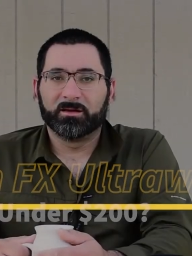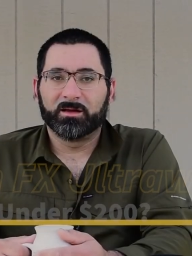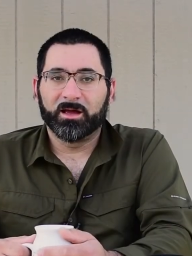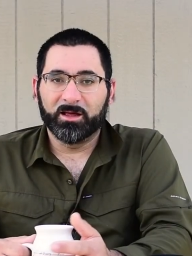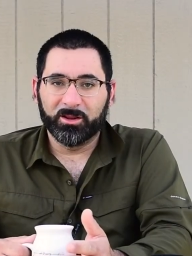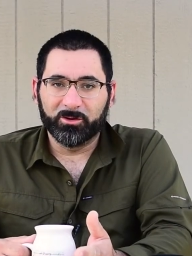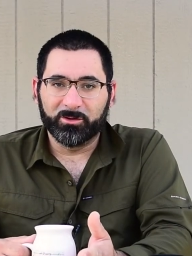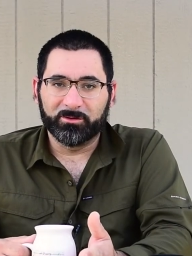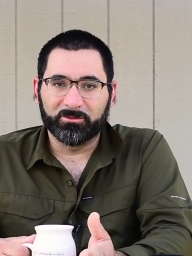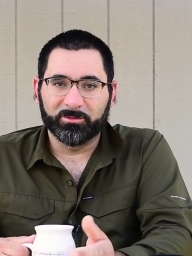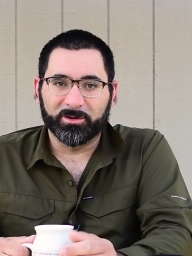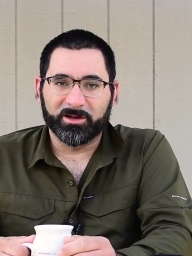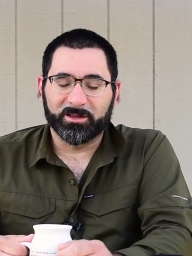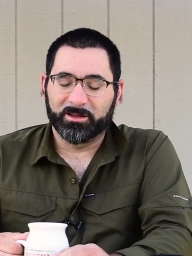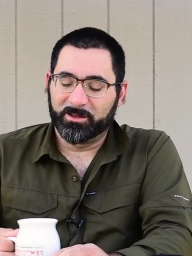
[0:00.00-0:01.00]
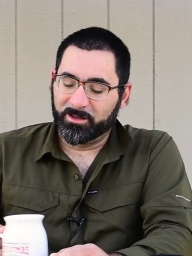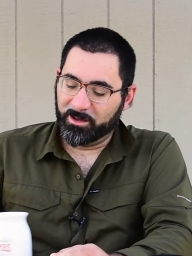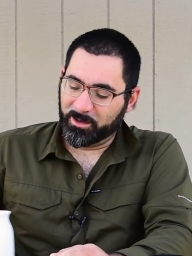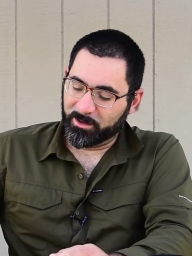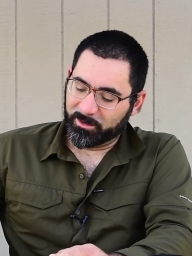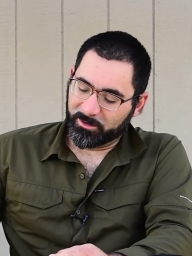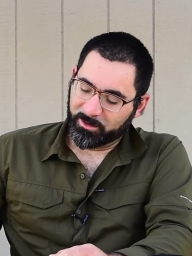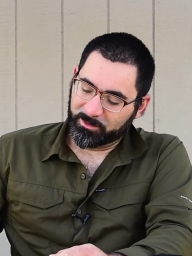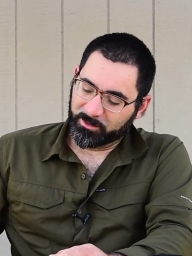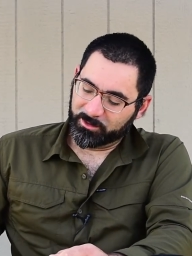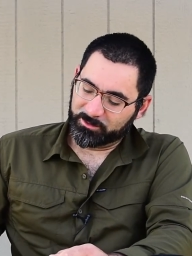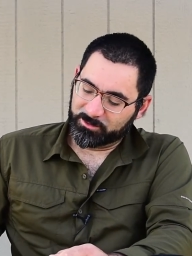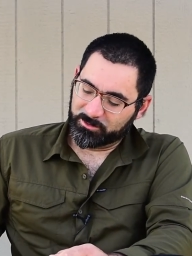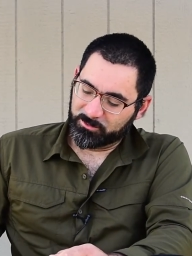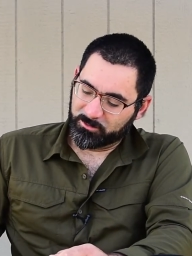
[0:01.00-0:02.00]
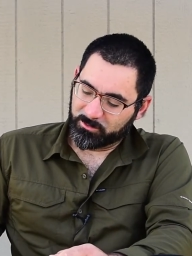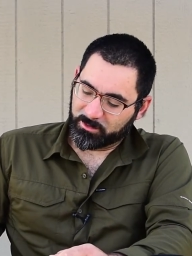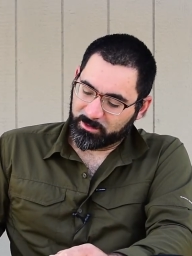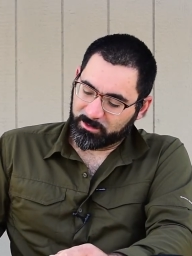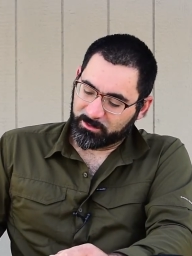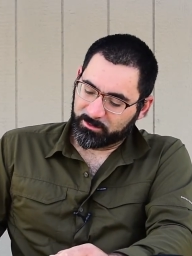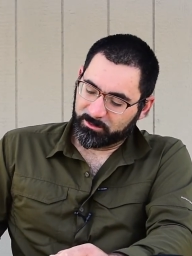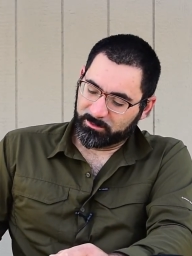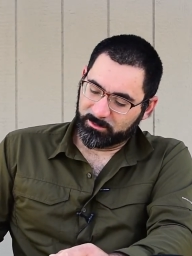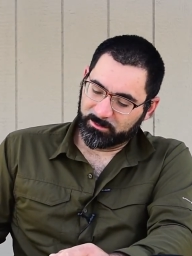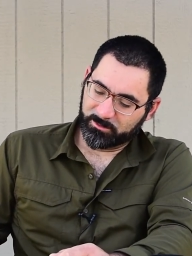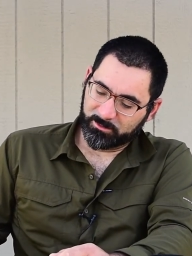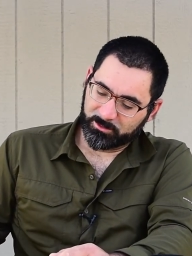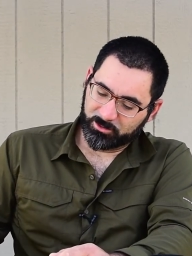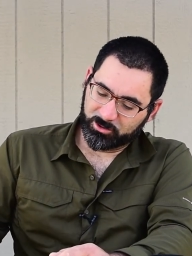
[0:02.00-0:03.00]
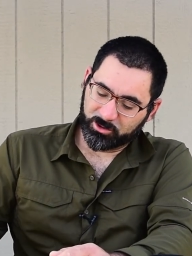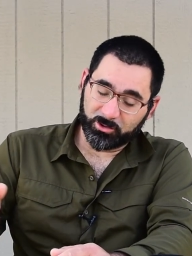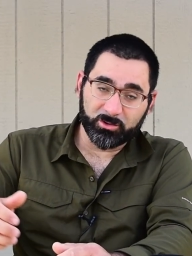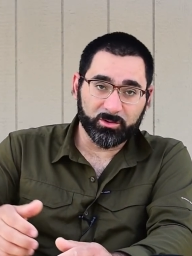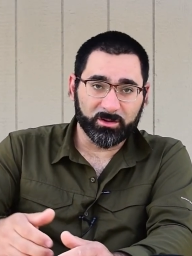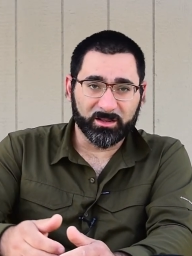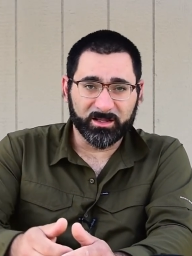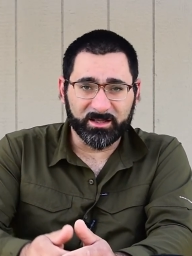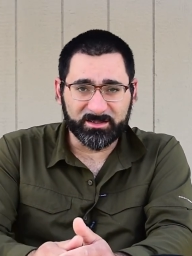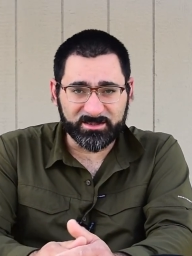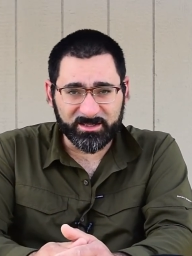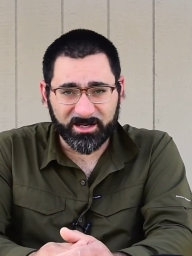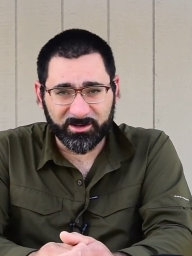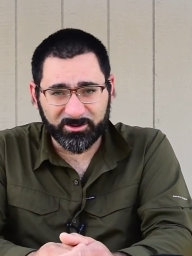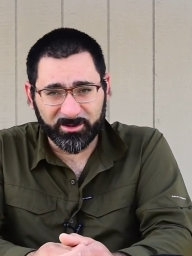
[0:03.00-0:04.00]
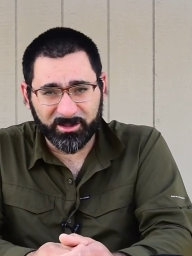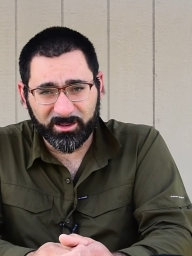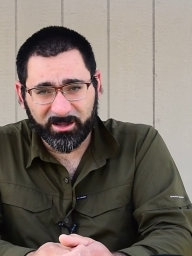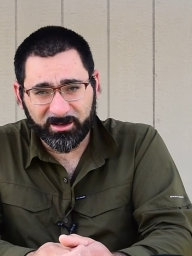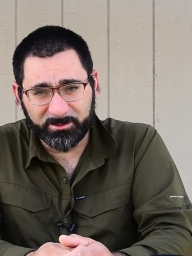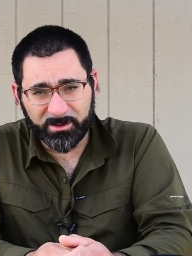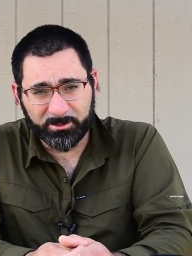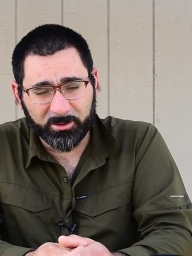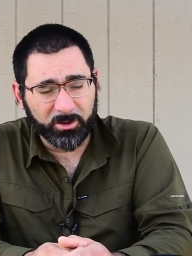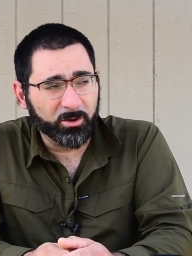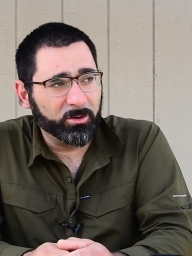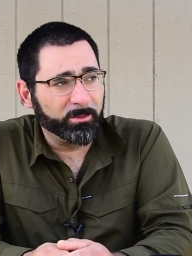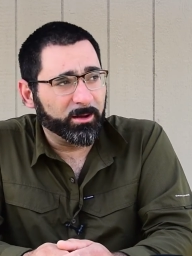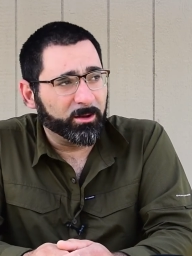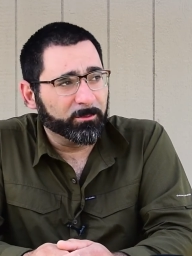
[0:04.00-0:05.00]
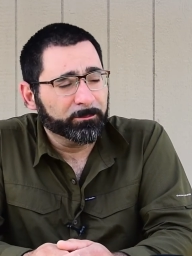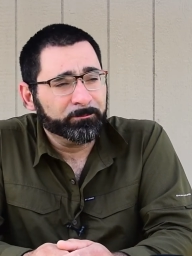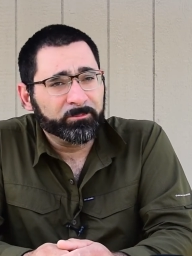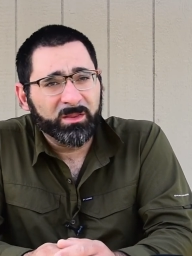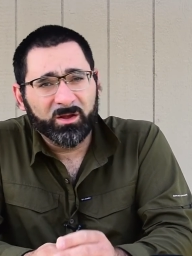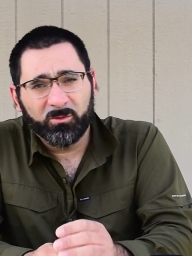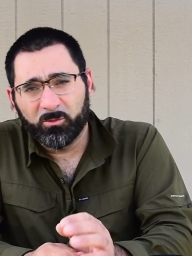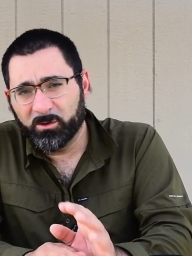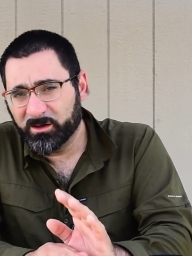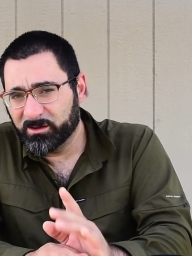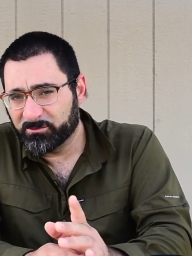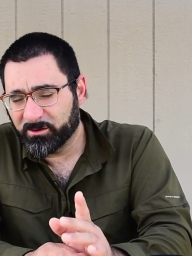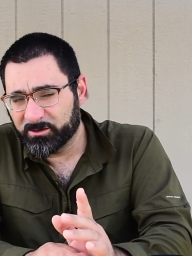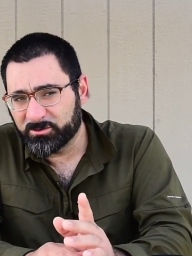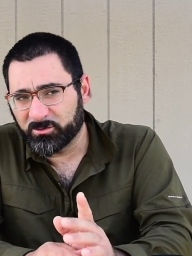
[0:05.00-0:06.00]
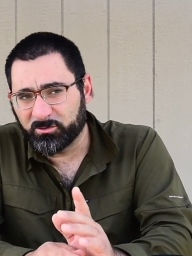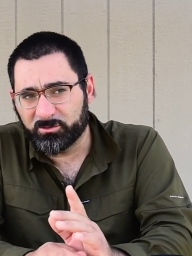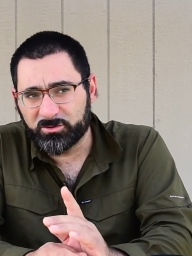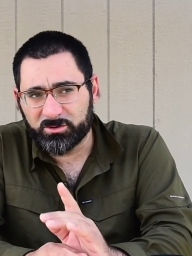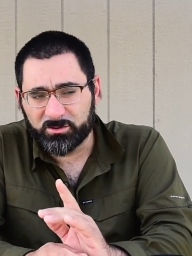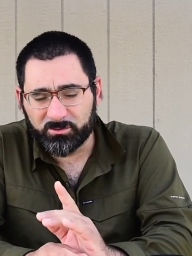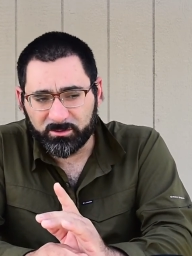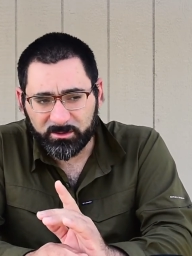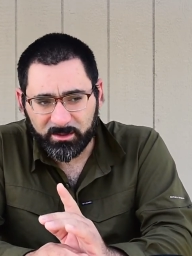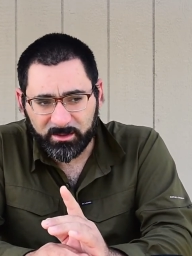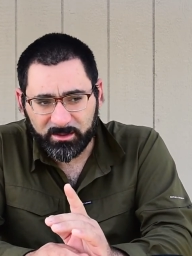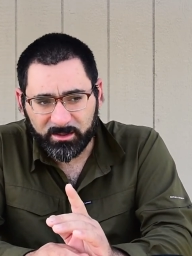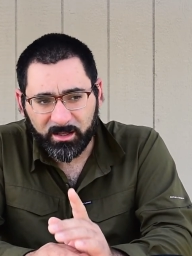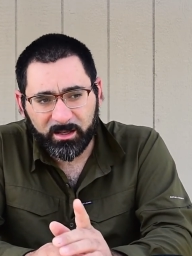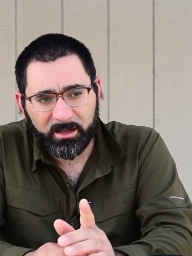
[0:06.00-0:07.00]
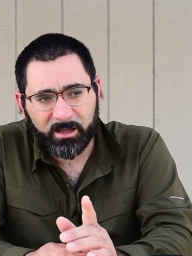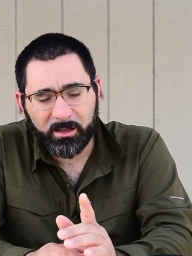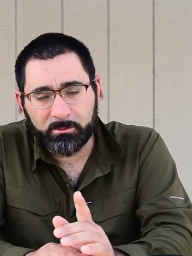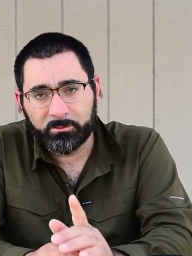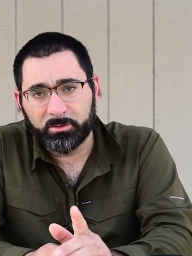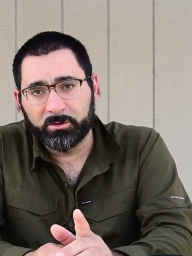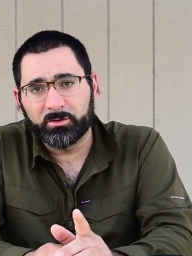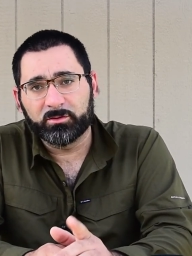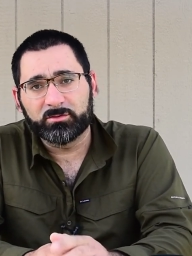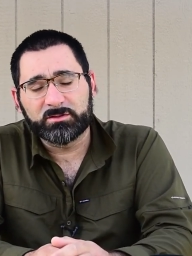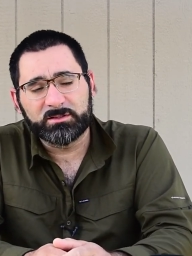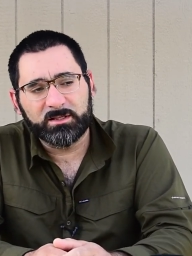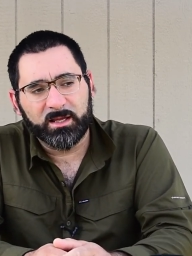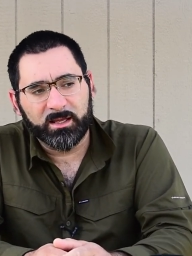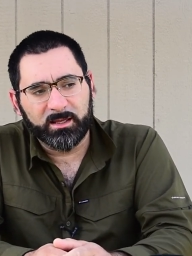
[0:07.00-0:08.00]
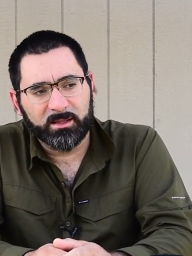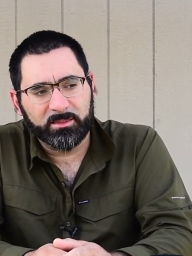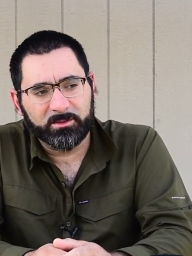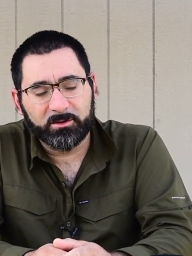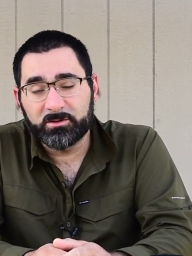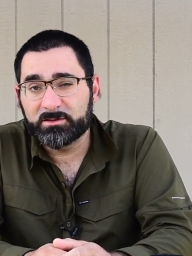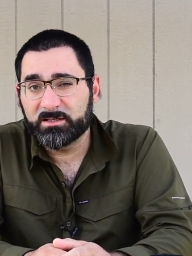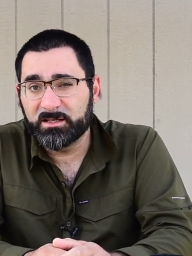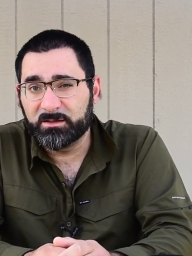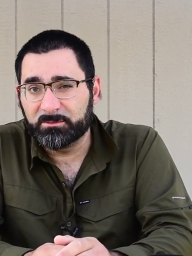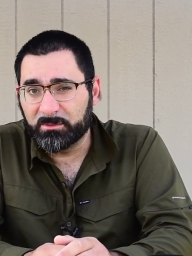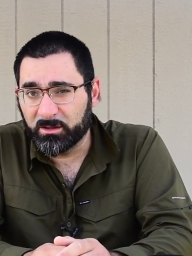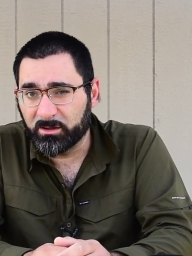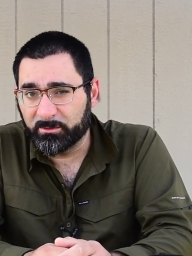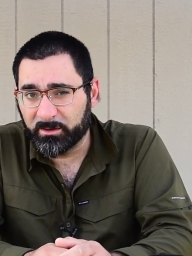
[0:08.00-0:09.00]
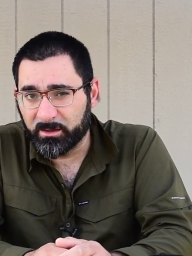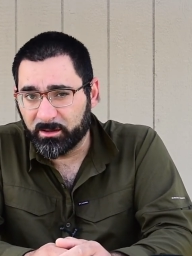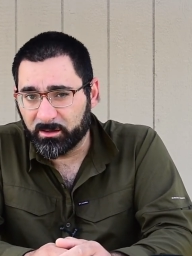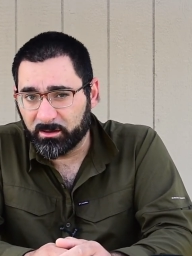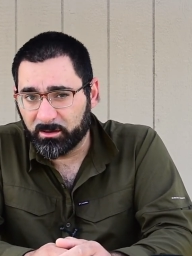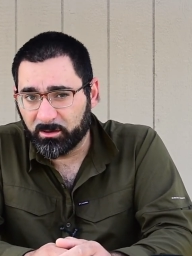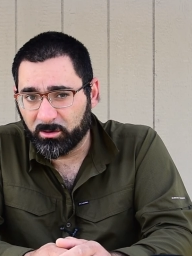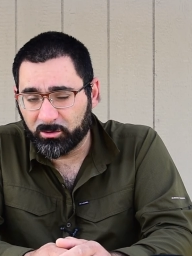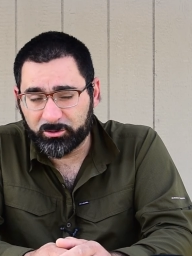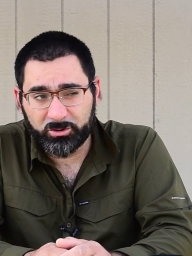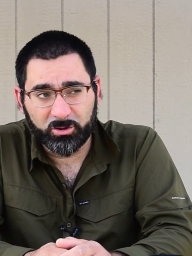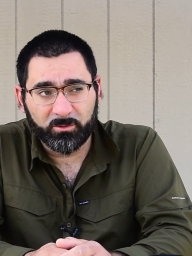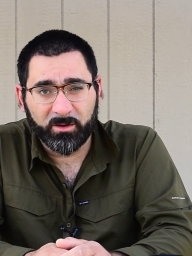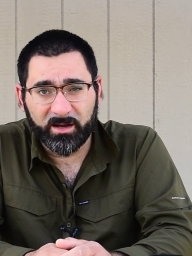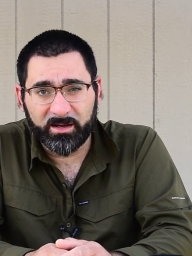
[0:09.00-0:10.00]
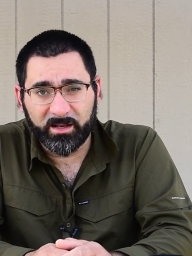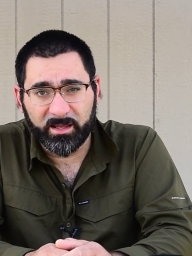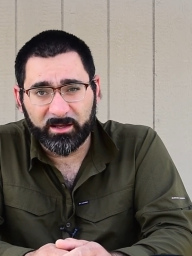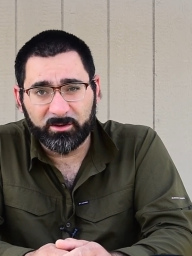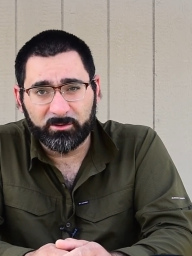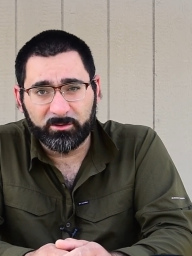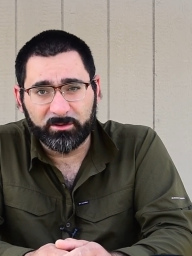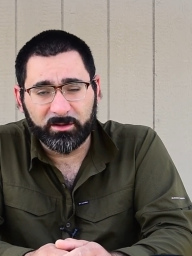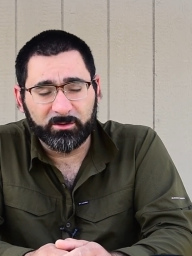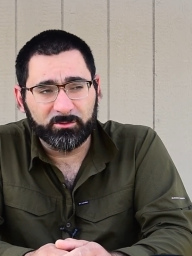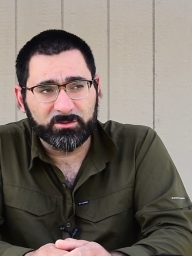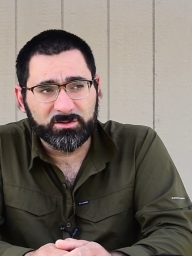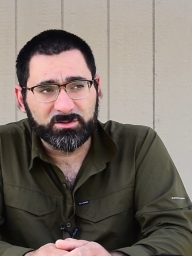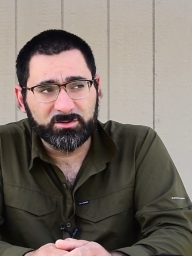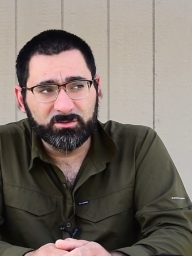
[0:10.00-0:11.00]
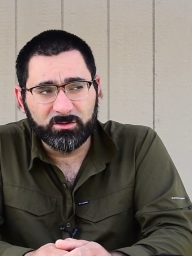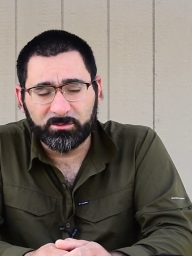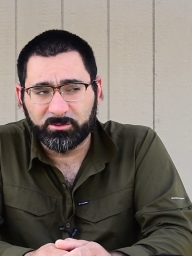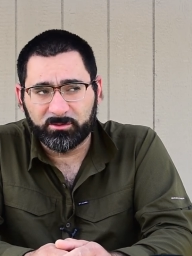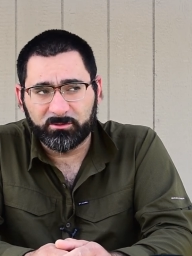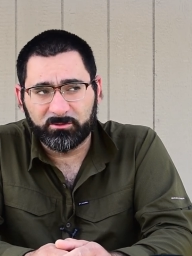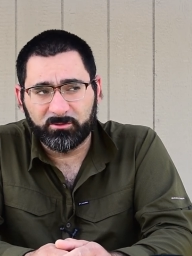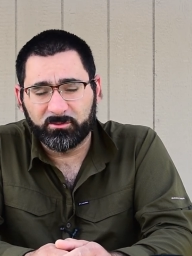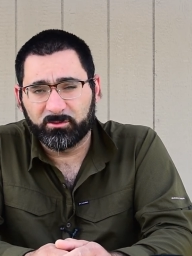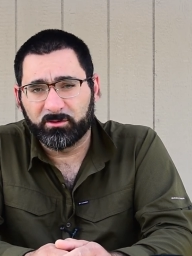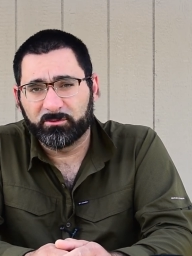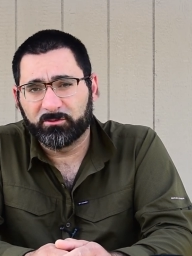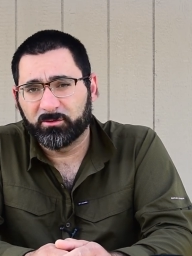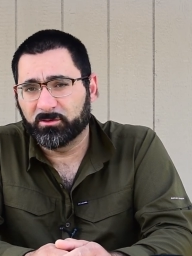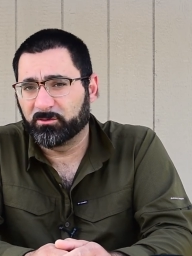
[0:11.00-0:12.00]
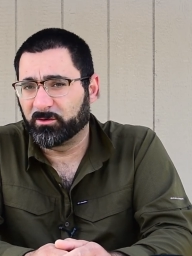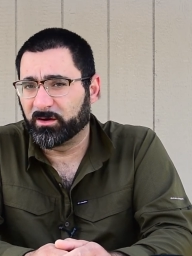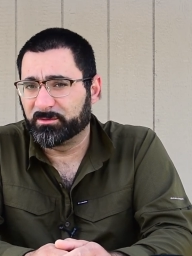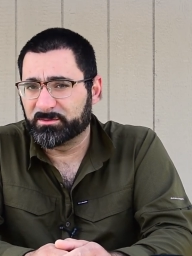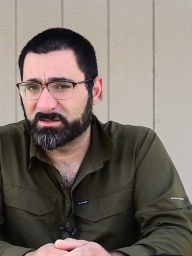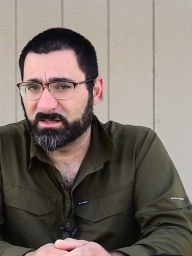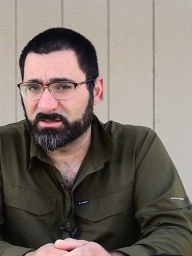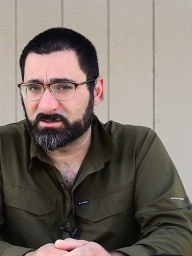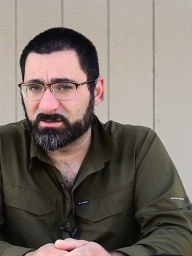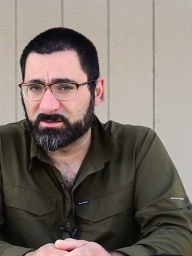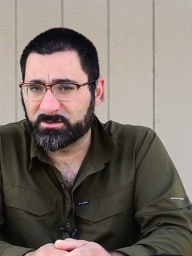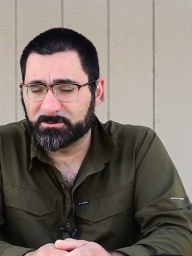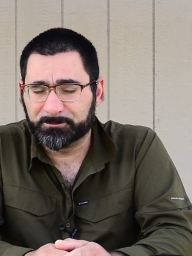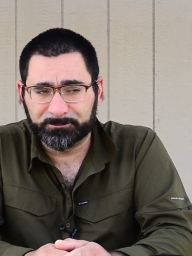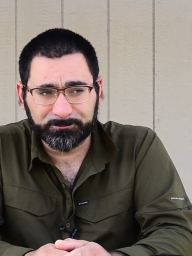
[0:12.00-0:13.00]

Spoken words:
Hello everybody. I'd like to show you a lens that I don't think a lot of people know about. What if I told you that Nikon produced a 13mm ultra wide angle that was suitable for full frame sensors?